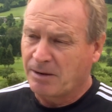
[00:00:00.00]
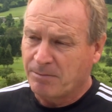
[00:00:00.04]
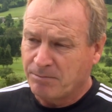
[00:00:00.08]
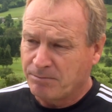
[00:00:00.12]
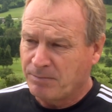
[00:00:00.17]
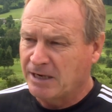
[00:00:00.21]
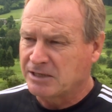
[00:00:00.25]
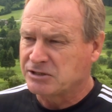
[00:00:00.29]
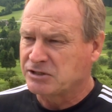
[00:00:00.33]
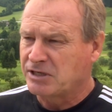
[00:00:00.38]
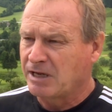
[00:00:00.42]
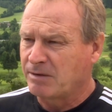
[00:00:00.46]

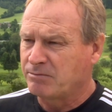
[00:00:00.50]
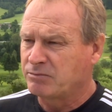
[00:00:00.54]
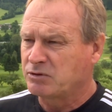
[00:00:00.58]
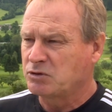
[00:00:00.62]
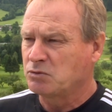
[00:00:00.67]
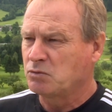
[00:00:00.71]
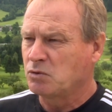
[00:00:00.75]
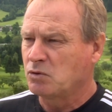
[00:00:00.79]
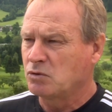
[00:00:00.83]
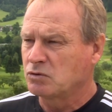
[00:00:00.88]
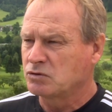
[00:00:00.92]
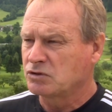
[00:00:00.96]
big step
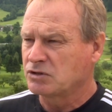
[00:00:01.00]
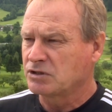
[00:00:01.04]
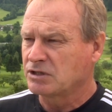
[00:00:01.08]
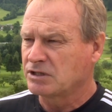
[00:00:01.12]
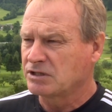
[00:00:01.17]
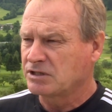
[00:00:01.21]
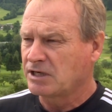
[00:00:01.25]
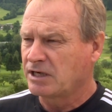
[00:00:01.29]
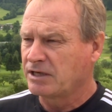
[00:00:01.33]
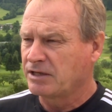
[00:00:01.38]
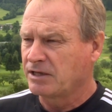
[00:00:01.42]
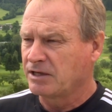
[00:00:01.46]
towards,
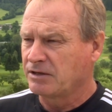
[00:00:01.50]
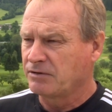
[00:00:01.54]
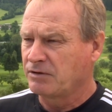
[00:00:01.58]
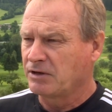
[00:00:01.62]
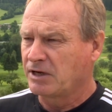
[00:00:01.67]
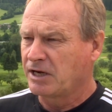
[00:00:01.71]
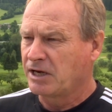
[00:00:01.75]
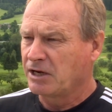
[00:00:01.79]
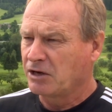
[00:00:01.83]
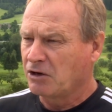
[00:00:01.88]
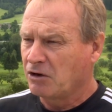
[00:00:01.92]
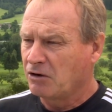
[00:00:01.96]
as I say, the
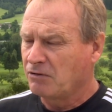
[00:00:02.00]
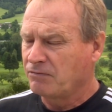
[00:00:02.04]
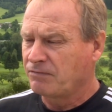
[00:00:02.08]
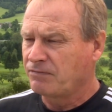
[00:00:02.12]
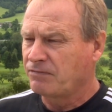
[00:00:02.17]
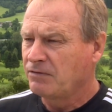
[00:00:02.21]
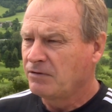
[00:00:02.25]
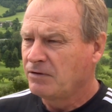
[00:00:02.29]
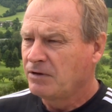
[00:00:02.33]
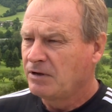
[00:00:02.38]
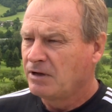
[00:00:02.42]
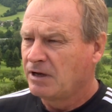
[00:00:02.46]

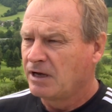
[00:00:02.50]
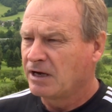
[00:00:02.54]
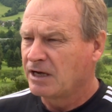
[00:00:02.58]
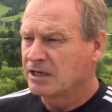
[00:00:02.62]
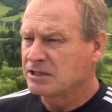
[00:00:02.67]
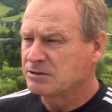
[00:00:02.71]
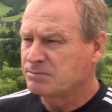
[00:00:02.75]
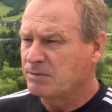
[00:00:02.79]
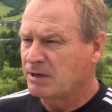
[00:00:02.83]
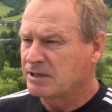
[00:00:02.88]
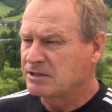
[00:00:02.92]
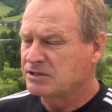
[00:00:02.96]
kick-off
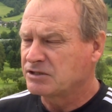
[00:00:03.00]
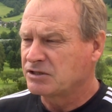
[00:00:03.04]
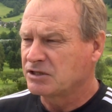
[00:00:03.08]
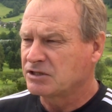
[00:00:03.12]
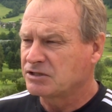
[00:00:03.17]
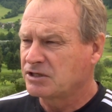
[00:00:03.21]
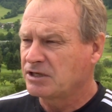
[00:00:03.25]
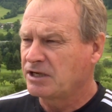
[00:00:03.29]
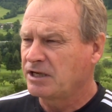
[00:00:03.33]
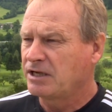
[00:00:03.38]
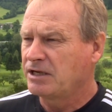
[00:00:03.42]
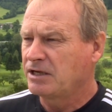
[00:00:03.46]
against Manchester
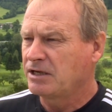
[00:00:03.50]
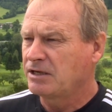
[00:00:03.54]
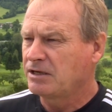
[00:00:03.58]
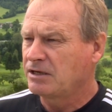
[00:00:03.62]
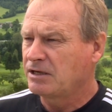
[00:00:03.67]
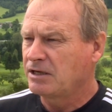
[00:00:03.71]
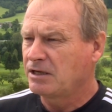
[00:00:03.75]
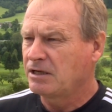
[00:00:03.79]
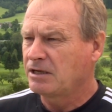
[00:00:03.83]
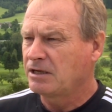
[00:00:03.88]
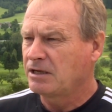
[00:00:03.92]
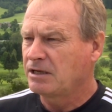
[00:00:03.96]
City.
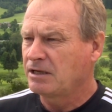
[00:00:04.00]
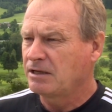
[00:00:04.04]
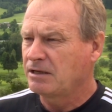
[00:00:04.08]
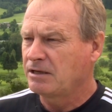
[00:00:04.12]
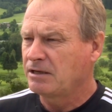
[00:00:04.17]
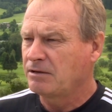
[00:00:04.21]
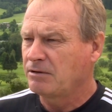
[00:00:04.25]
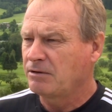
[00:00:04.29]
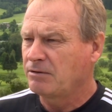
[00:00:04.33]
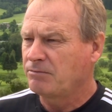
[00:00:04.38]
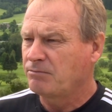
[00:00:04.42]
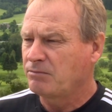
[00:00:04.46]
And
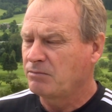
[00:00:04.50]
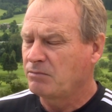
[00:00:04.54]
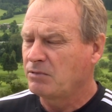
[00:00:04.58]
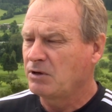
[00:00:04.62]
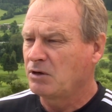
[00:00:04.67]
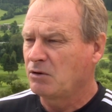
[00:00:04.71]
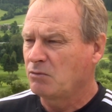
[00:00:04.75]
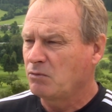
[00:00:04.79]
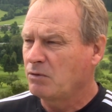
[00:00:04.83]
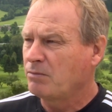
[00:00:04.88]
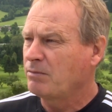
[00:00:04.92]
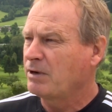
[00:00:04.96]
you
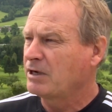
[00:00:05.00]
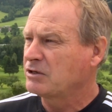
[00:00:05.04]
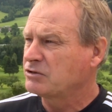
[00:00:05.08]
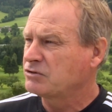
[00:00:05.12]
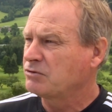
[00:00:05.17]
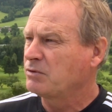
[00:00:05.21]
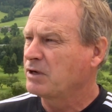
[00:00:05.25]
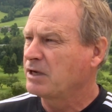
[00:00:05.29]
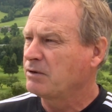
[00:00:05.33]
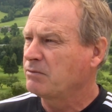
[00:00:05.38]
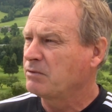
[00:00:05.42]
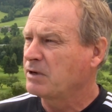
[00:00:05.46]
know, we're making sure
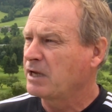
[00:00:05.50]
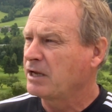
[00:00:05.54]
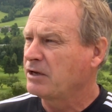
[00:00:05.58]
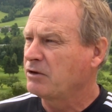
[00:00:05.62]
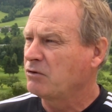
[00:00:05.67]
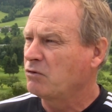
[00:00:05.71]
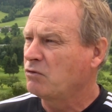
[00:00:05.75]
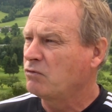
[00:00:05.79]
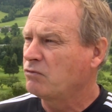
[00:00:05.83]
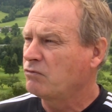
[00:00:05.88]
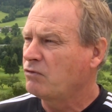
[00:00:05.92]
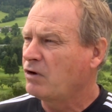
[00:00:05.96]
we're getting
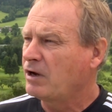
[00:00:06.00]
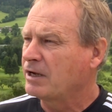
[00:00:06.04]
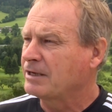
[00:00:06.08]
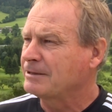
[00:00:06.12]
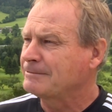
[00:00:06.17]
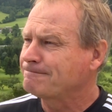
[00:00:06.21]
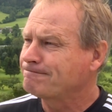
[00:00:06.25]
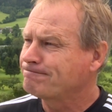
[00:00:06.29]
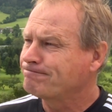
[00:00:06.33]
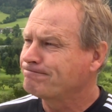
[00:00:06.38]
it all right.